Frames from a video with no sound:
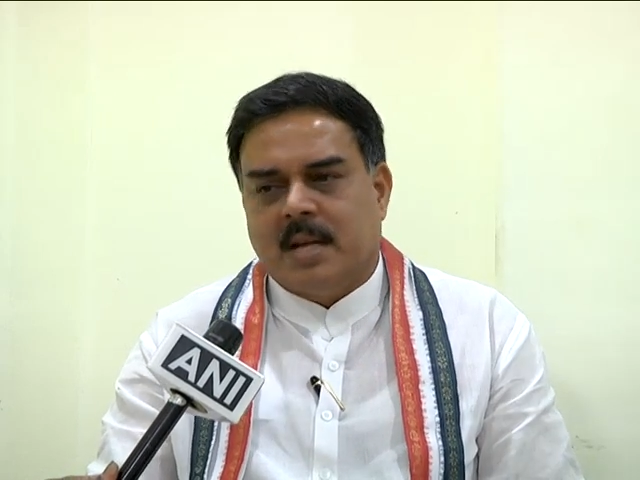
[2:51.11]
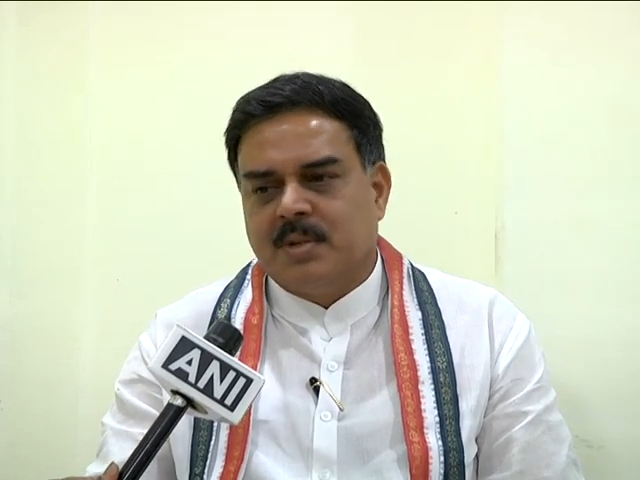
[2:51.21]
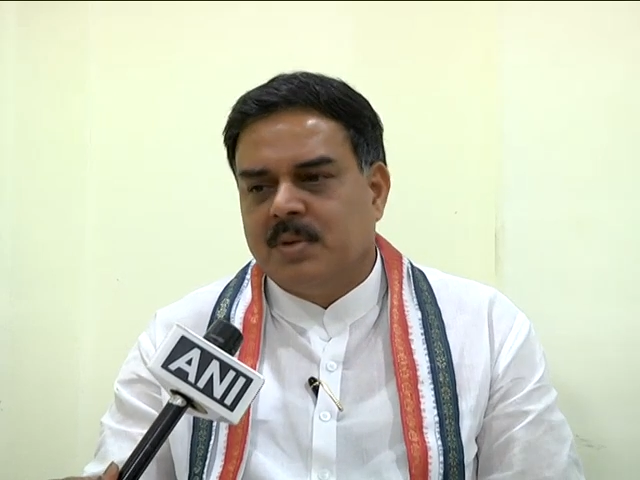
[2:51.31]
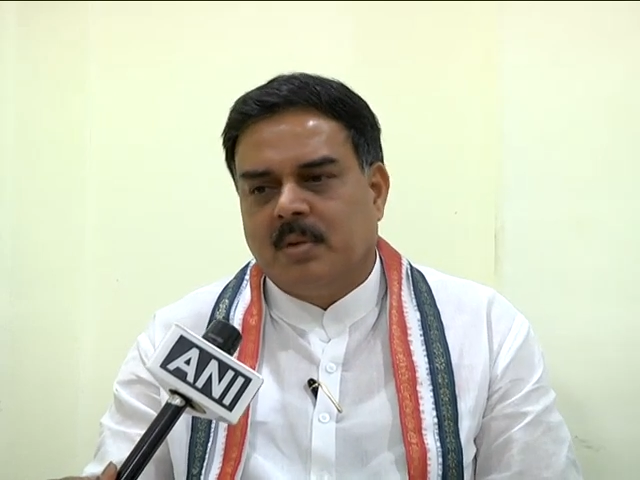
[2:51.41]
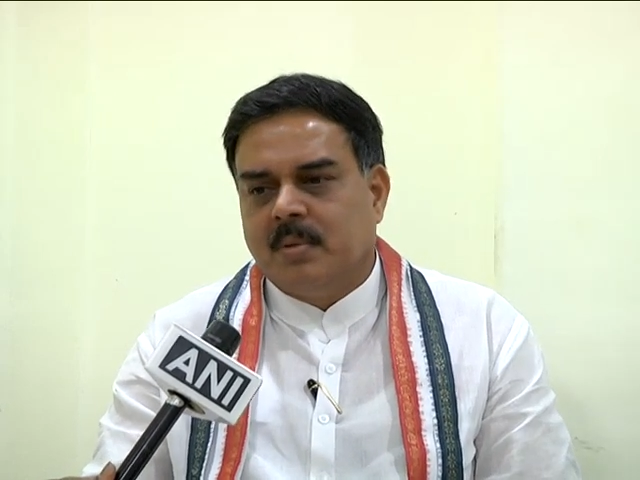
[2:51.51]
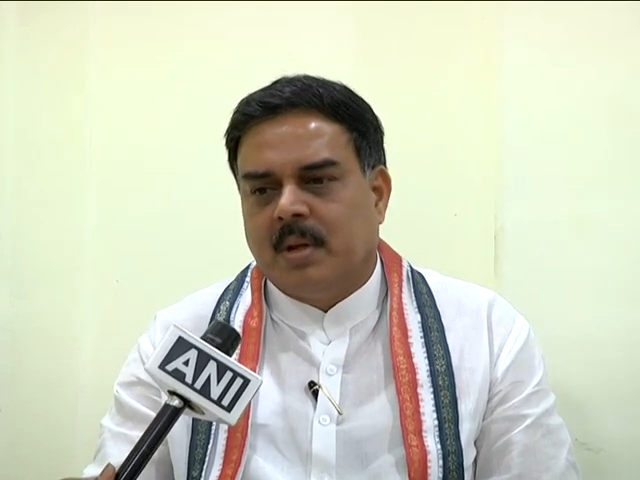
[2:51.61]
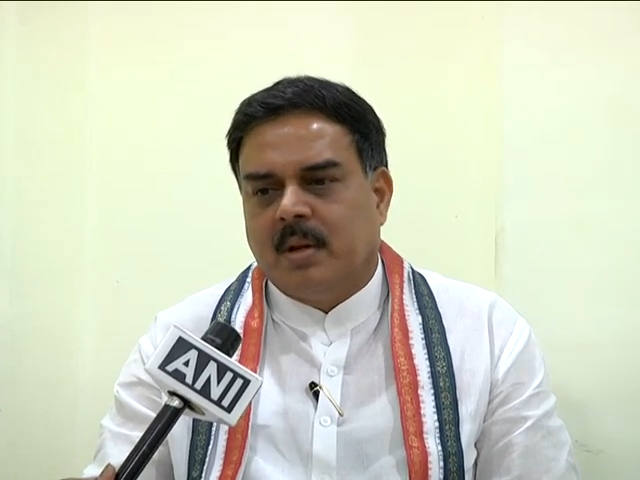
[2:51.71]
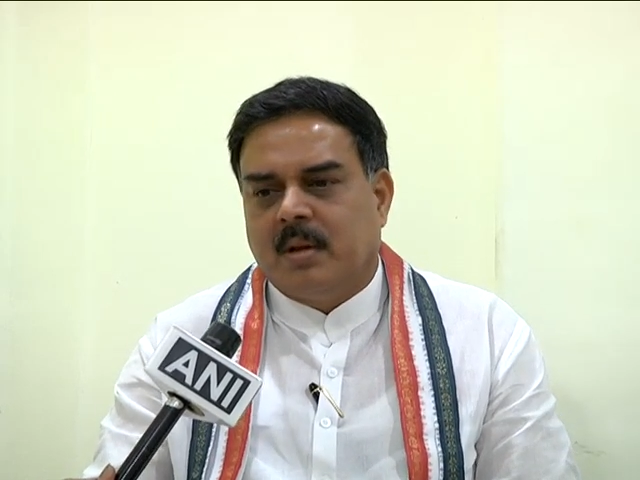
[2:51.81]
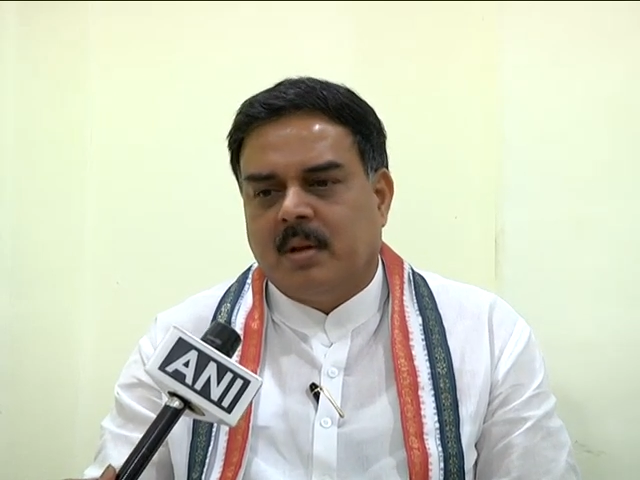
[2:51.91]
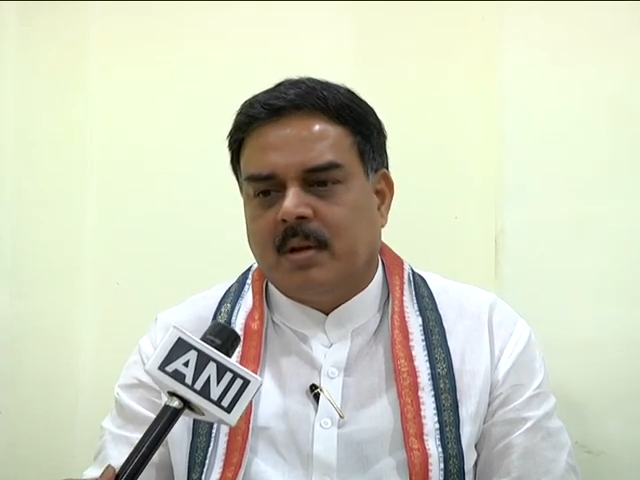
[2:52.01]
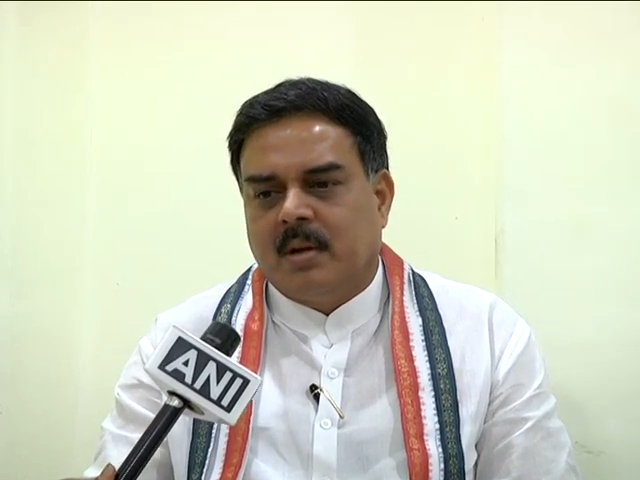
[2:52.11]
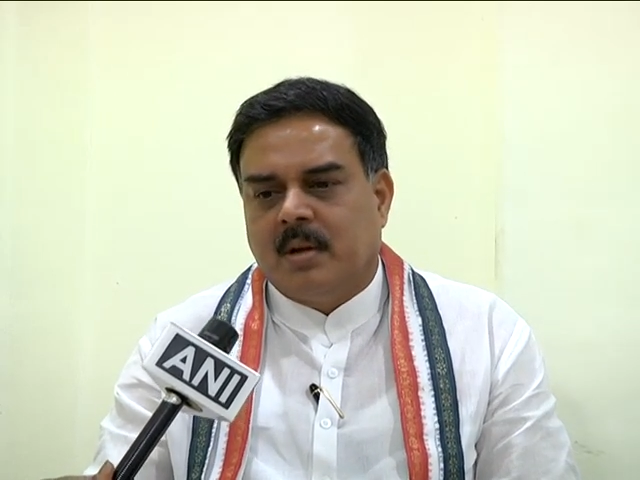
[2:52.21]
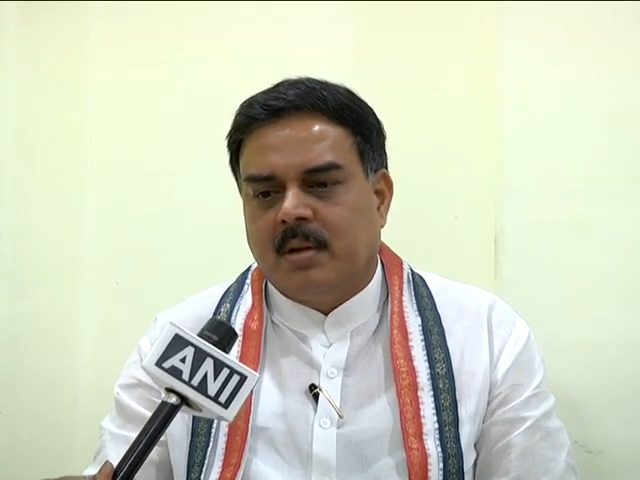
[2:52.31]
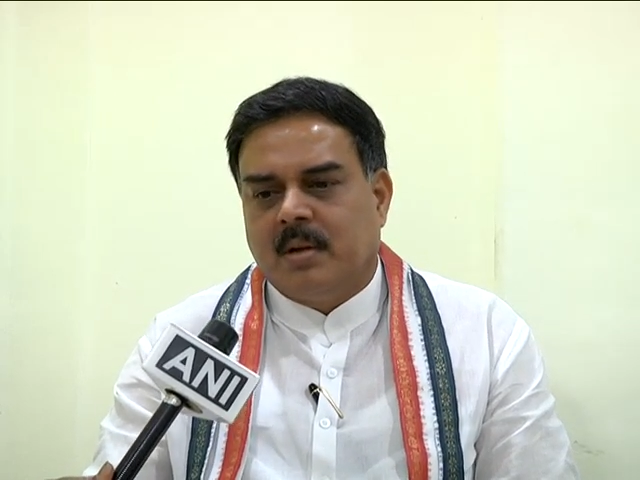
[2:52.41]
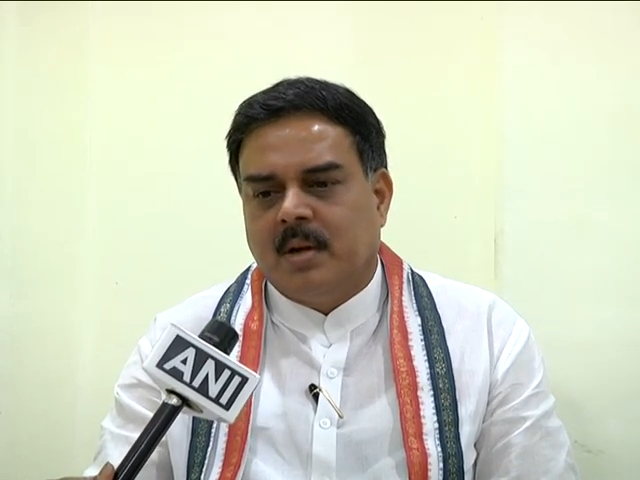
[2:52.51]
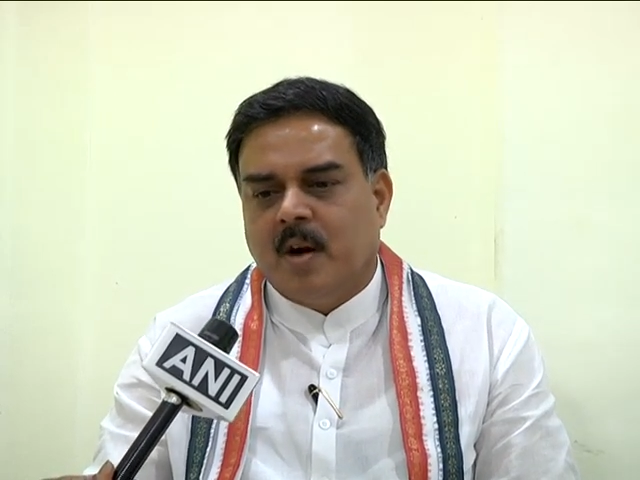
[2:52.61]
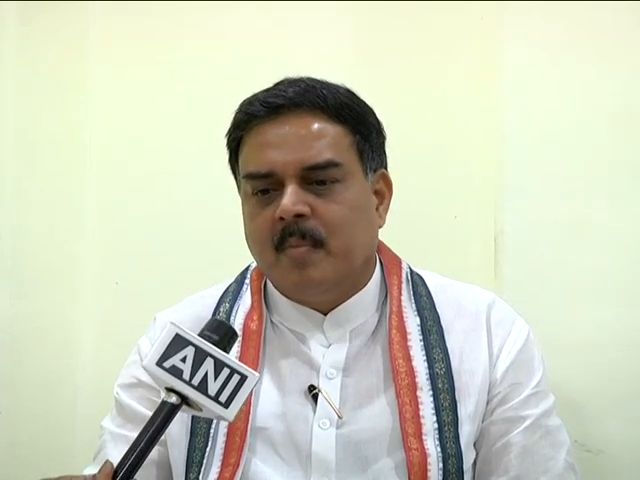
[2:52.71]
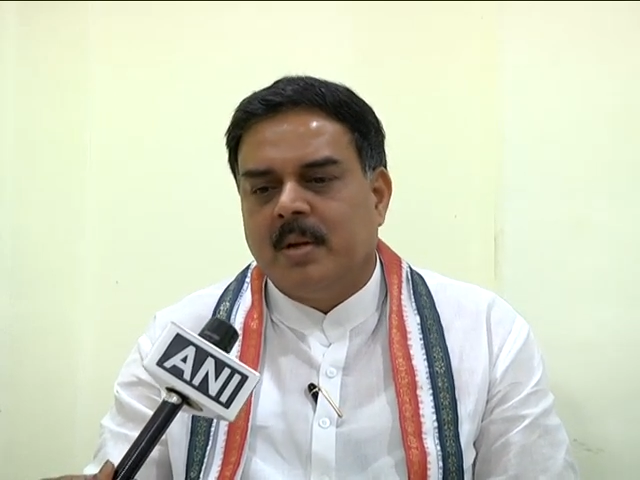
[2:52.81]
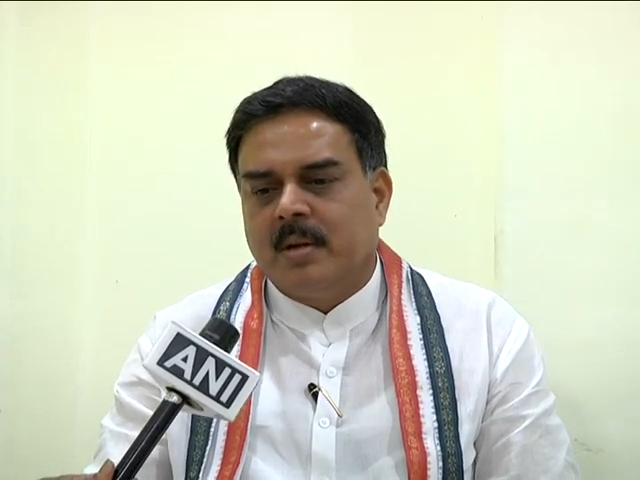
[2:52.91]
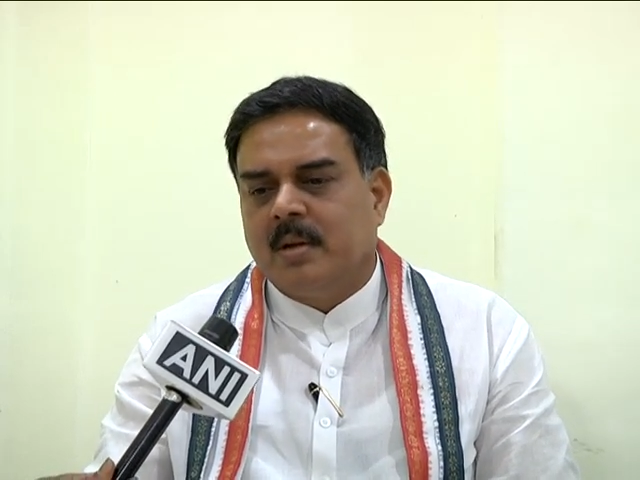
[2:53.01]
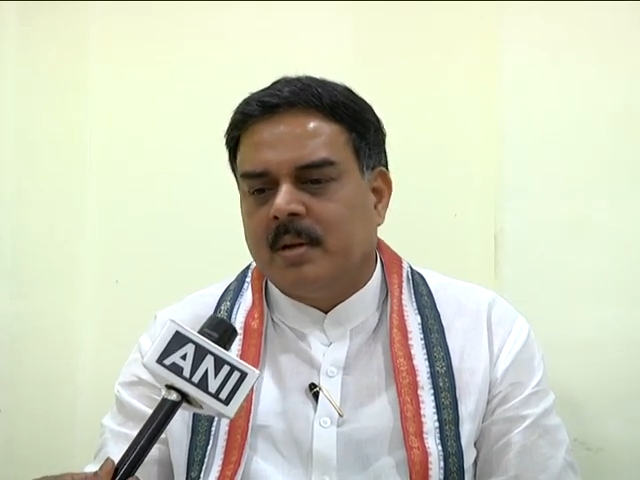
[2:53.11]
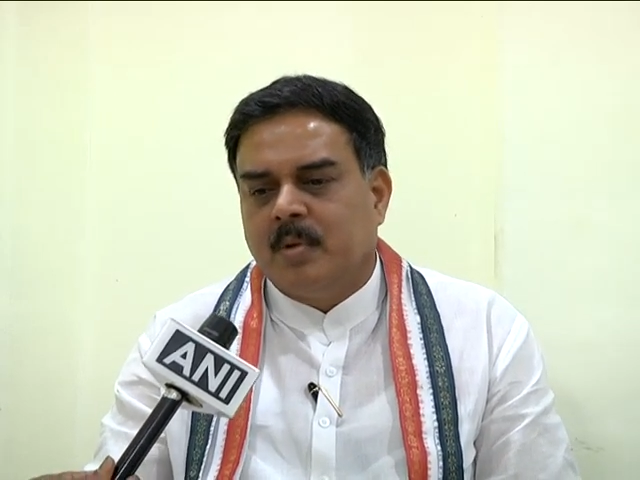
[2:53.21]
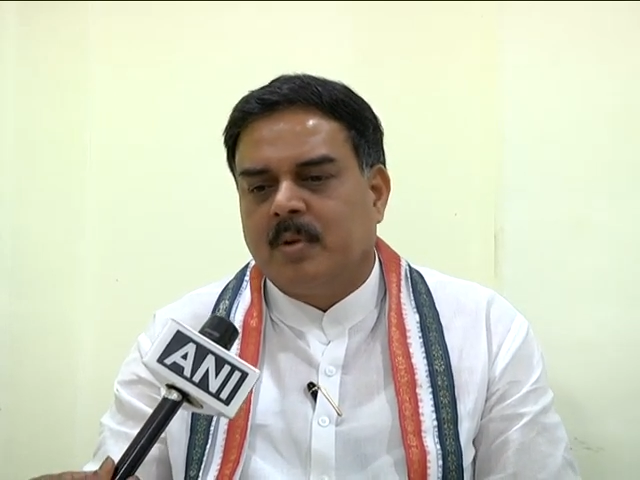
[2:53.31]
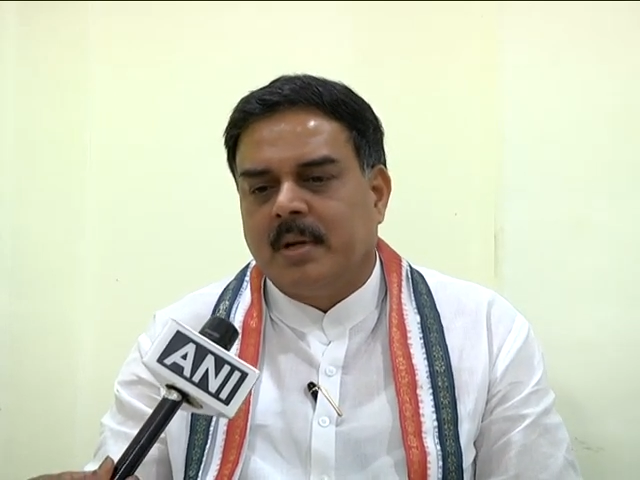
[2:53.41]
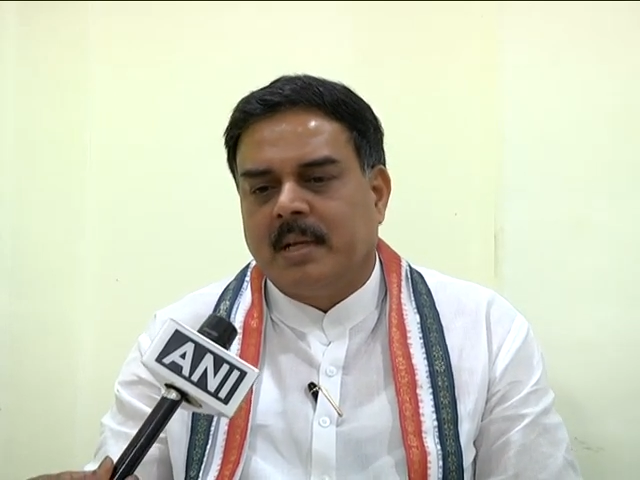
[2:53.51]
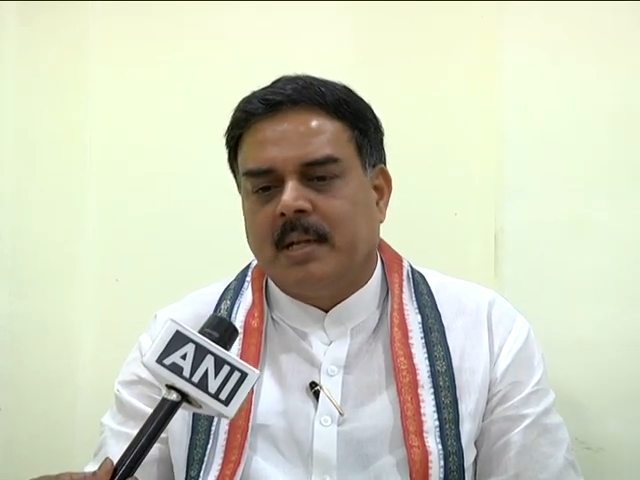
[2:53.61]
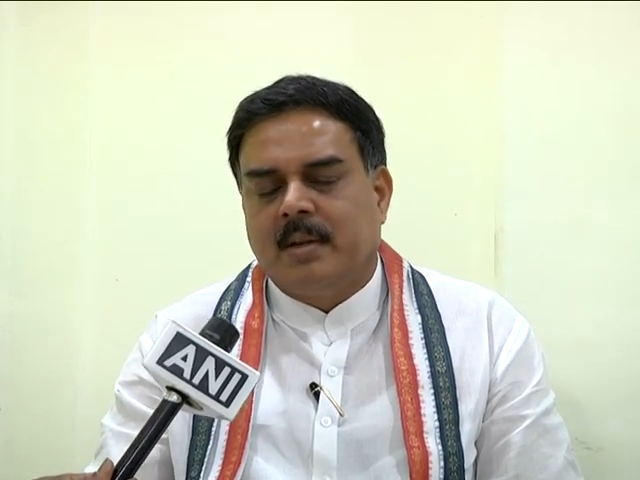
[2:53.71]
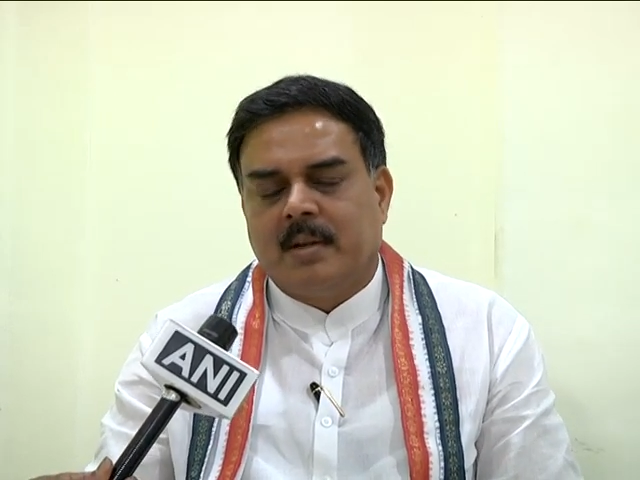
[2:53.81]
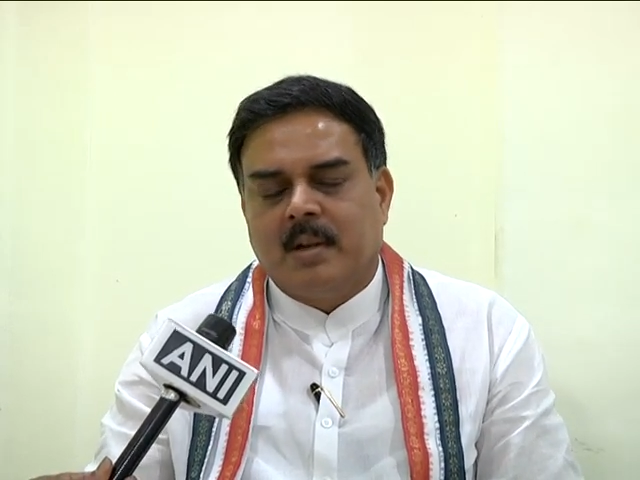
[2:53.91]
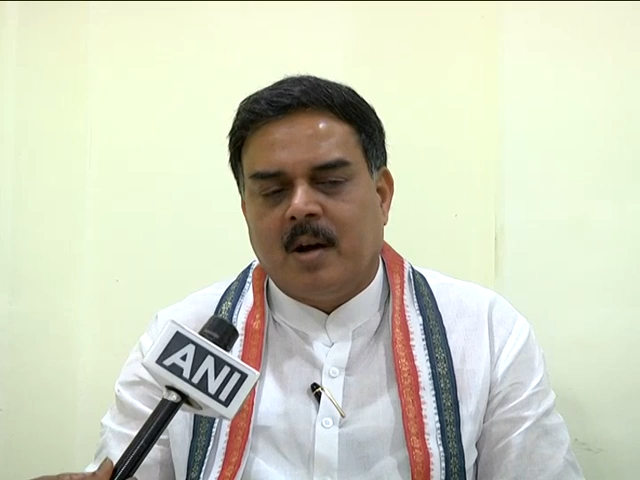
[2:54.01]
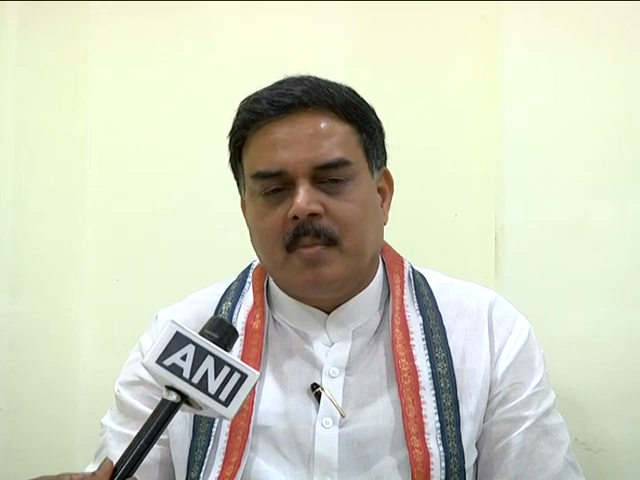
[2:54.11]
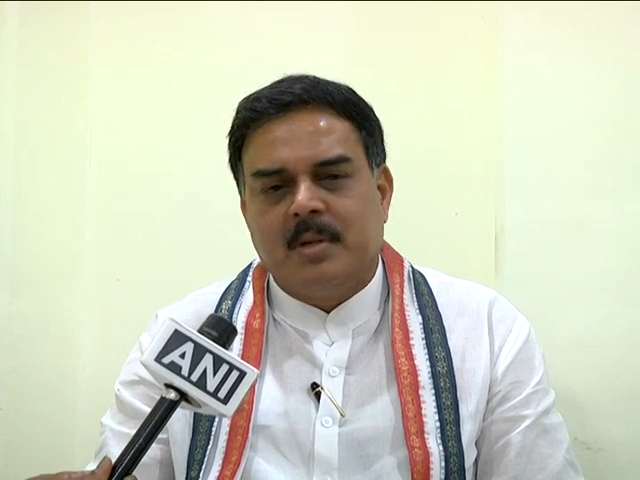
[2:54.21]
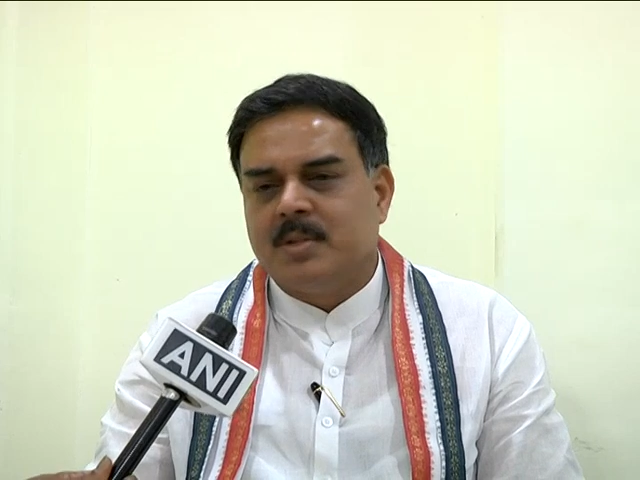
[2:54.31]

As you know, in a government, in a democratic elected government,